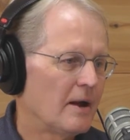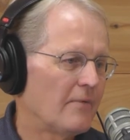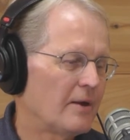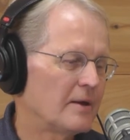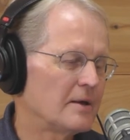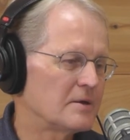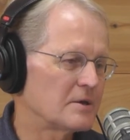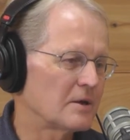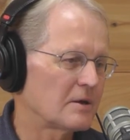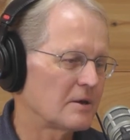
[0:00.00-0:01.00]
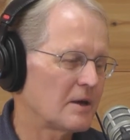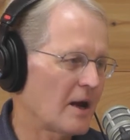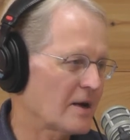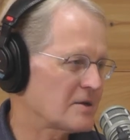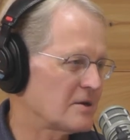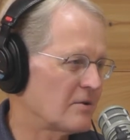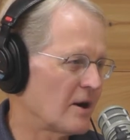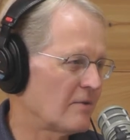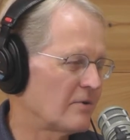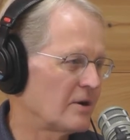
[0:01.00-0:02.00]
and then he's a taxi
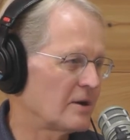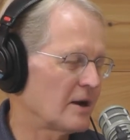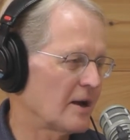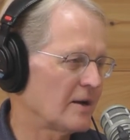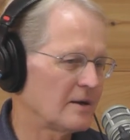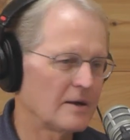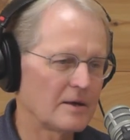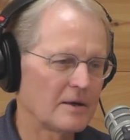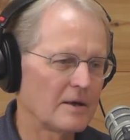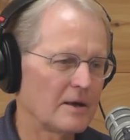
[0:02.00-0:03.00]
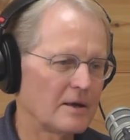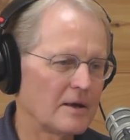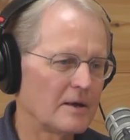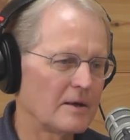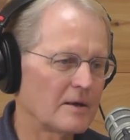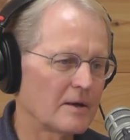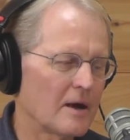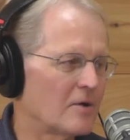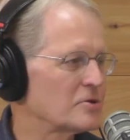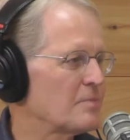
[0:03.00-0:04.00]
driver at night and a, and a uh,
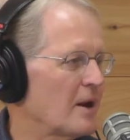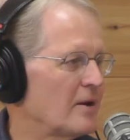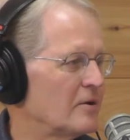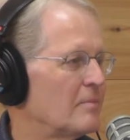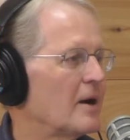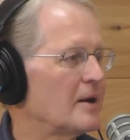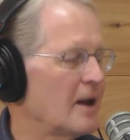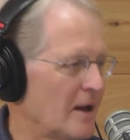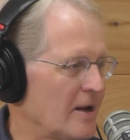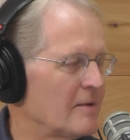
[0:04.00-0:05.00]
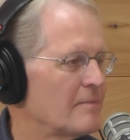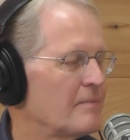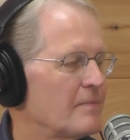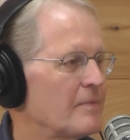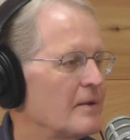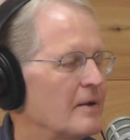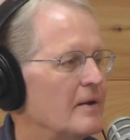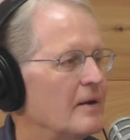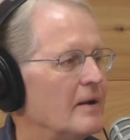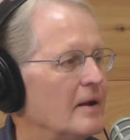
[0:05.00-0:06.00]
house painter by day. Oh wow!
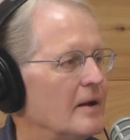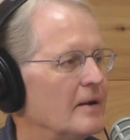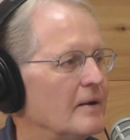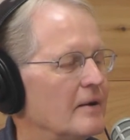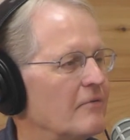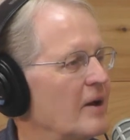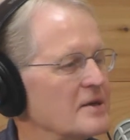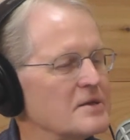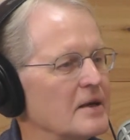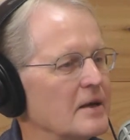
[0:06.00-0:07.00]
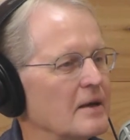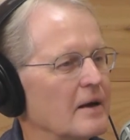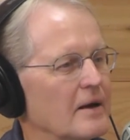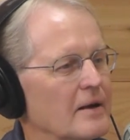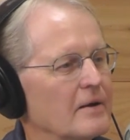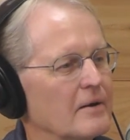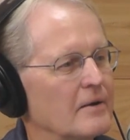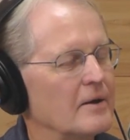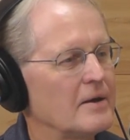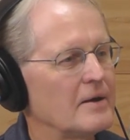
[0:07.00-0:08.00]
And a fascinating guy.
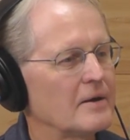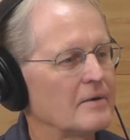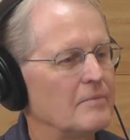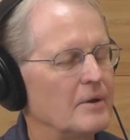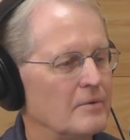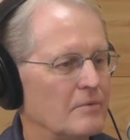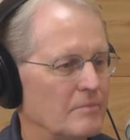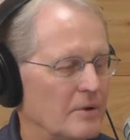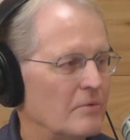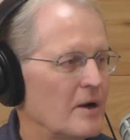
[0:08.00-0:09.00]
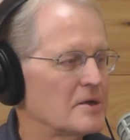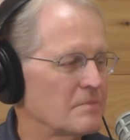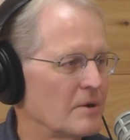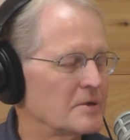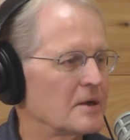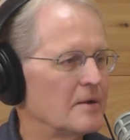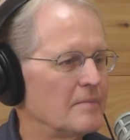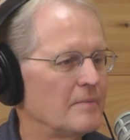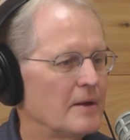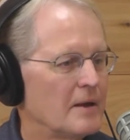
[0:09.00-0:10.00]
Uh, he had been been raised
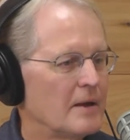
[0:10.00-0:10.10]
Muslim,